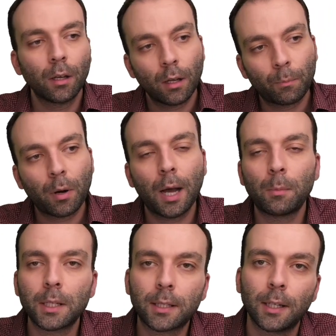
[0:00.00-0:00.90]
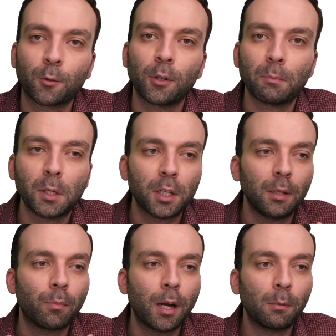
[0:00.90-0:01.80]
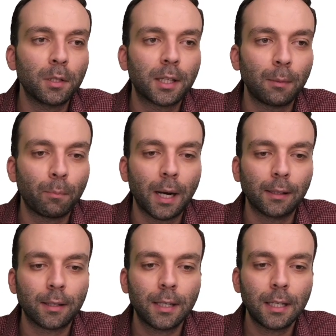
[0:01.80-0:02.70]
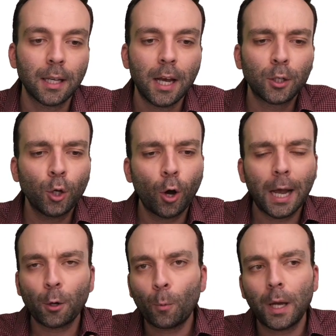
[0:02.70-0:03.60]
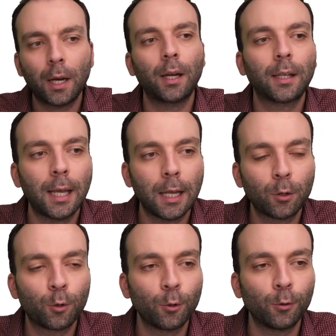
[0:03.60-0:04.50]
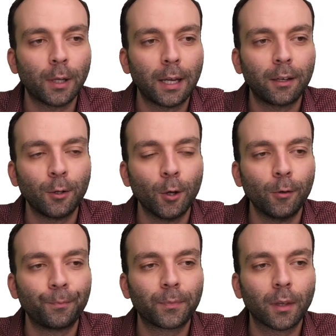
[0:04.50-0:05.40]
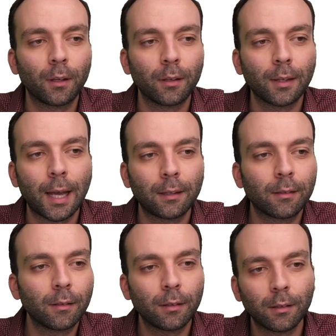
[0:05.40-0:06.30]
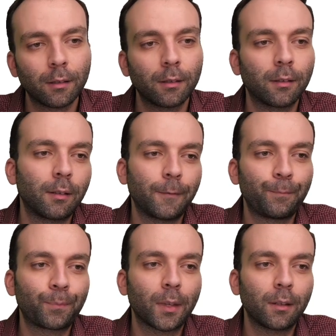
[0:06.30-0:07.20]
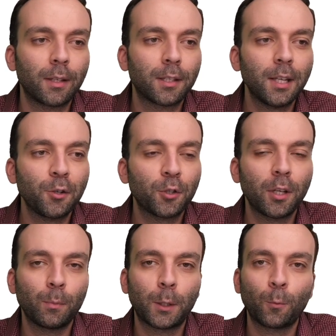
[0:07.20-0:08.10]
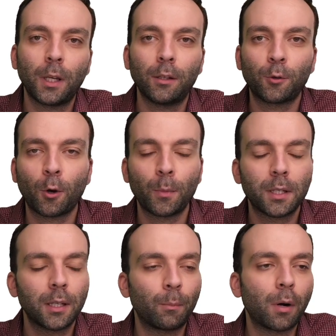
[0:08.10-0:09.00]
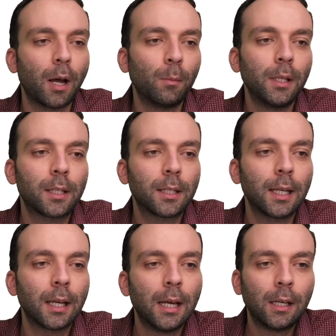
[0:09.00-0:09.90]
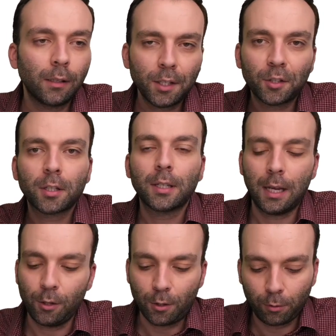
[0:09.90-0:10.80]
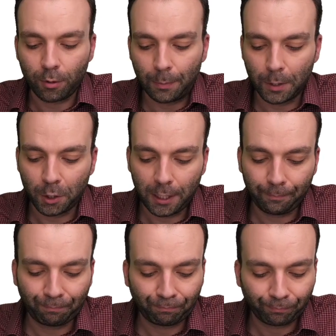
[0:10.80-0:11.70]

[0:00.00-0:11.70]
a probabilistic Turing machine, probabilistic in parentheses, though I don't want to get into that distinction between deterministic, probabilistic. Let's just say, Turing machine.